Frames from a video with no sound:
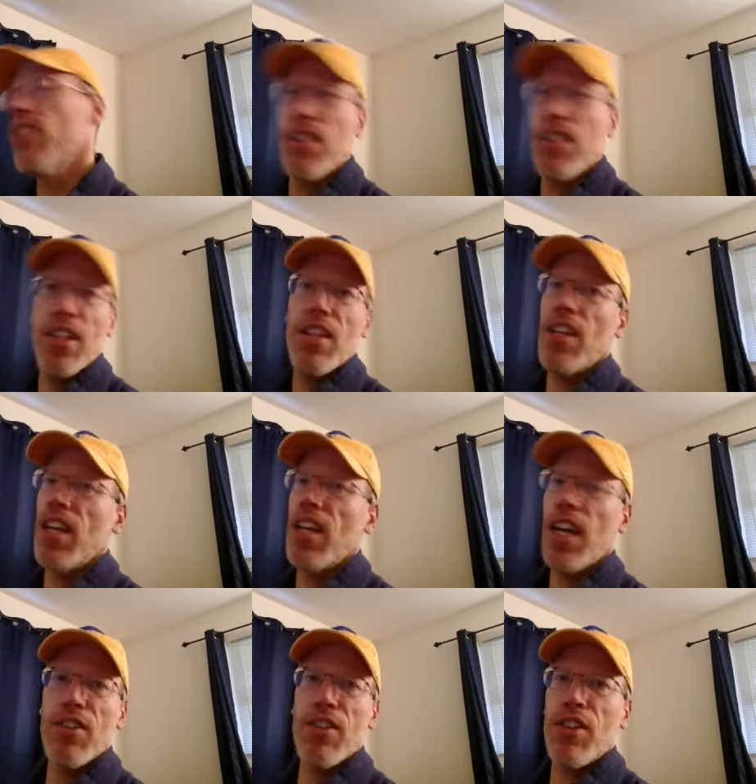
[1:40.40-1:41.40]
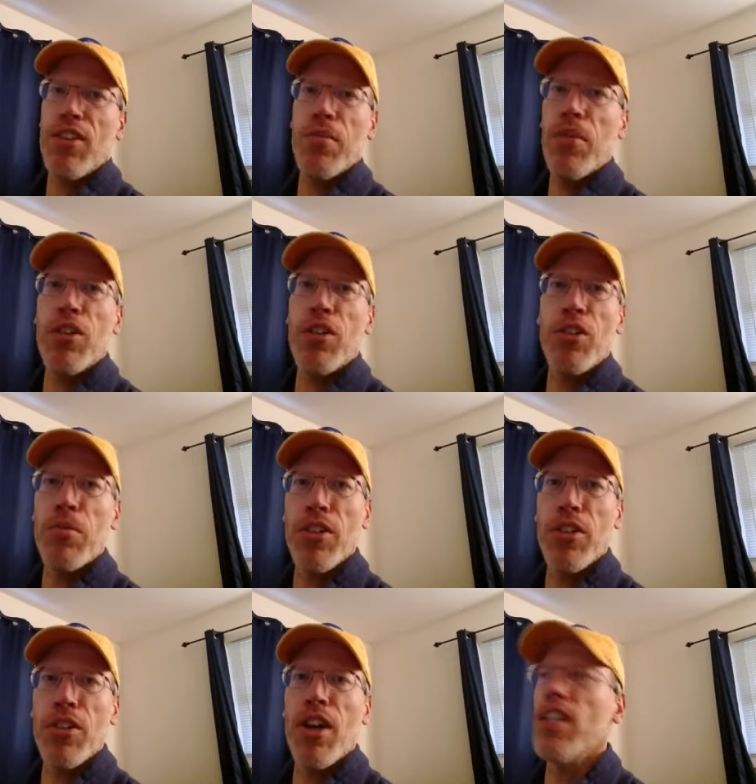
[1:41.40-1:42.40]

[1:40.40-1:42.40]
he, he had such a miserable start to the